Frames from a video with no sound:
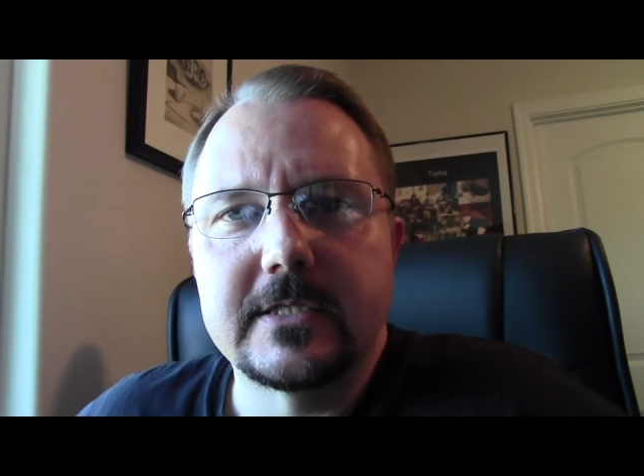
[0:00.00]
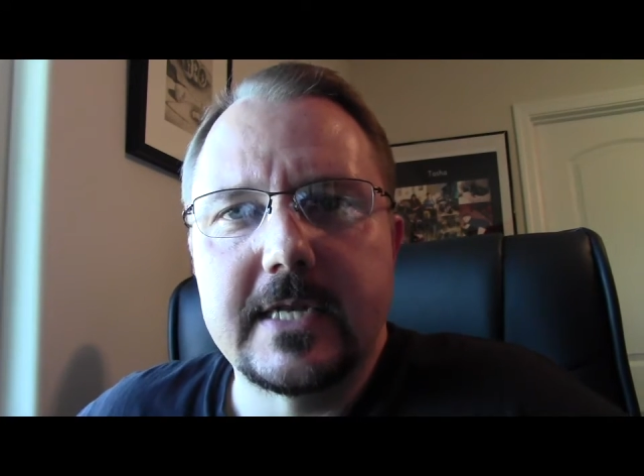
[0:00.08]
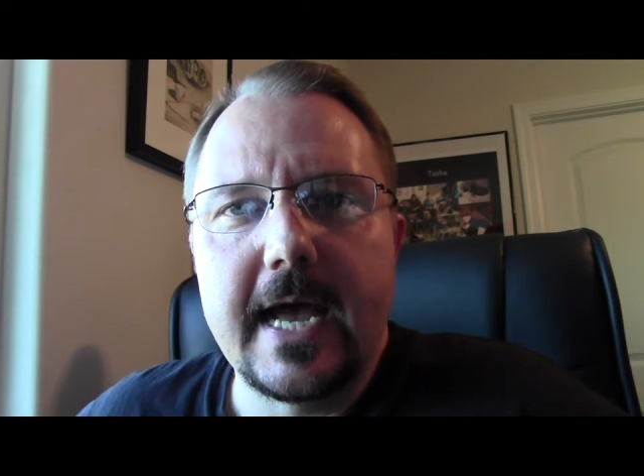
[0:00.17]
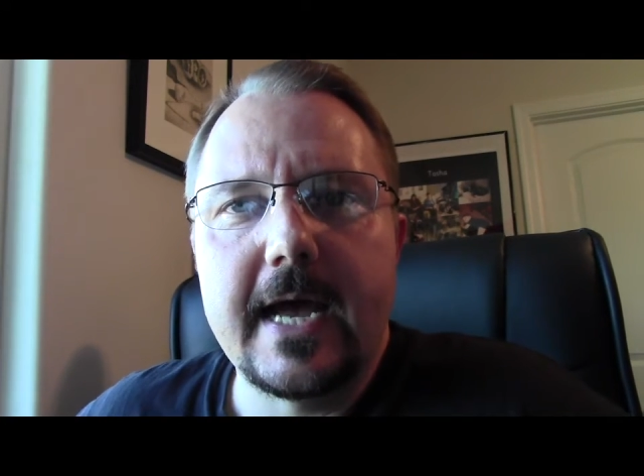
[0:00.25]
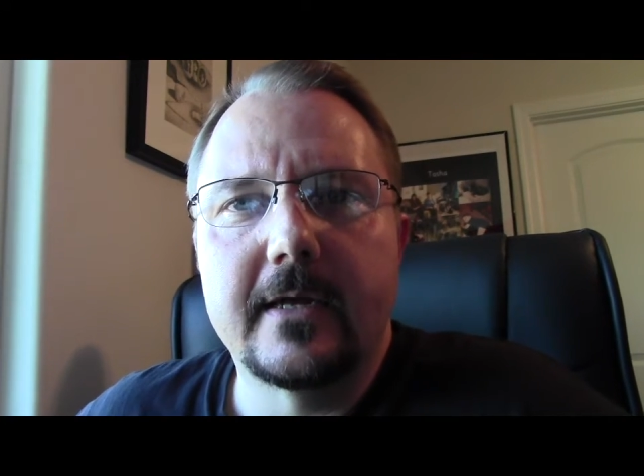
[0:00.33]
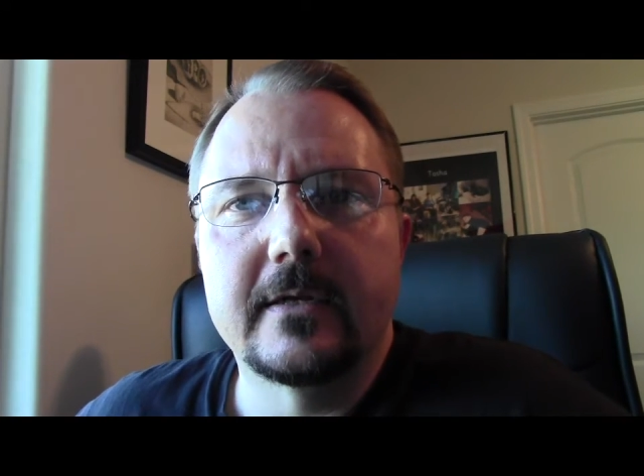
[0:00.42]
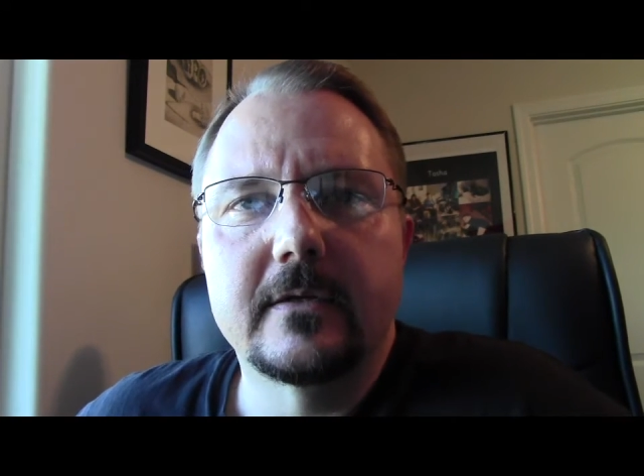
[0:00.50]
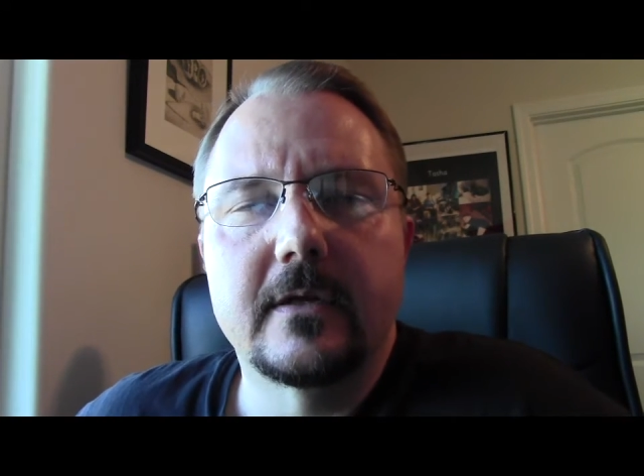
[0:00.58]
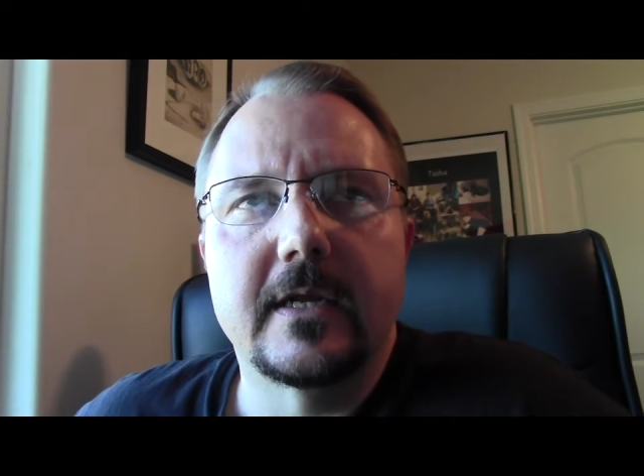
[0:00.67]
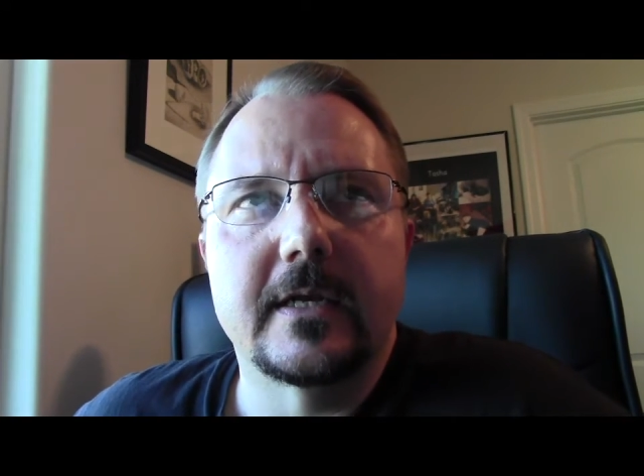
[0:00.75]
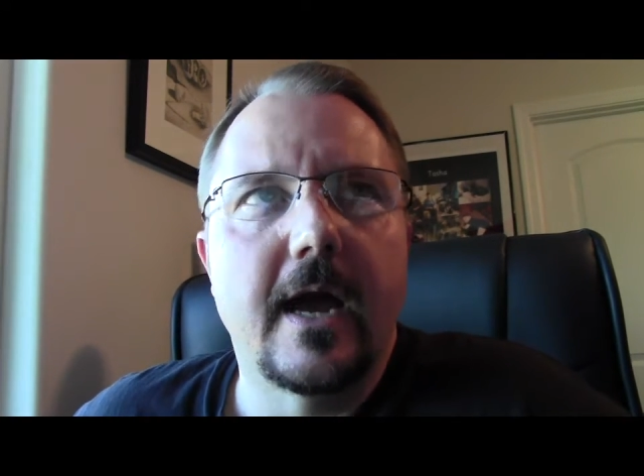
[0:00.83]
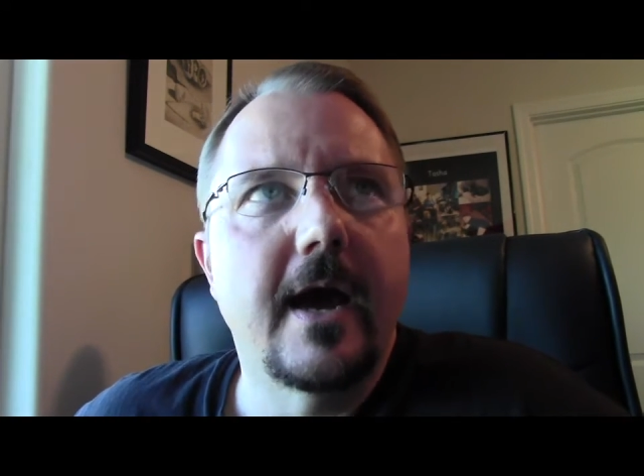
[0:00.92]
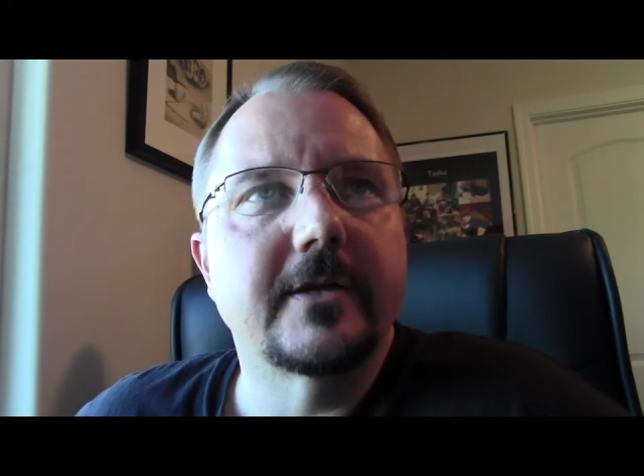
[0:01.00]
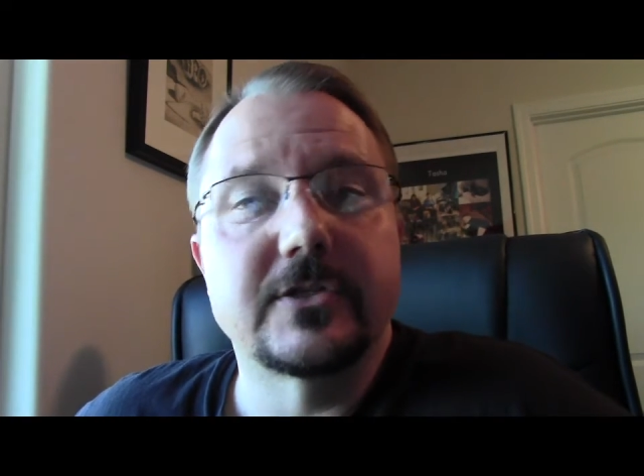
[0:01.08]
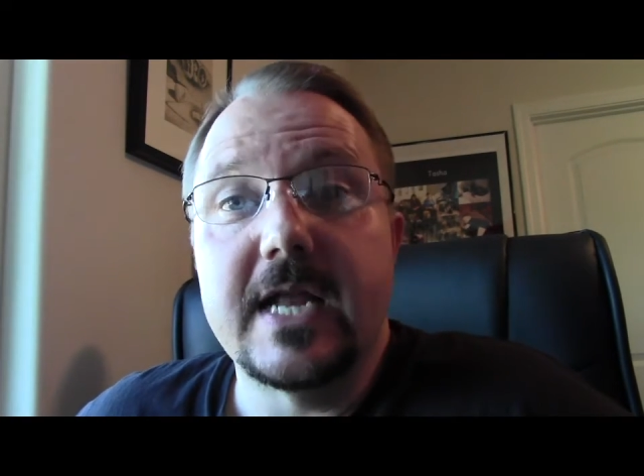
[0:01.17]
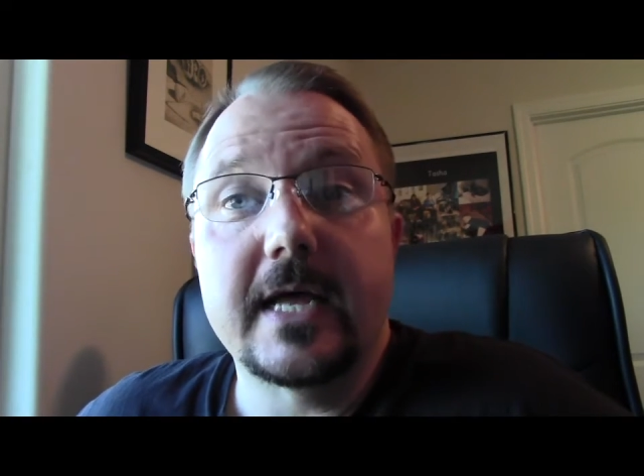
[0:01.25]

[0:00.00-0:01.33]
it's not, and God is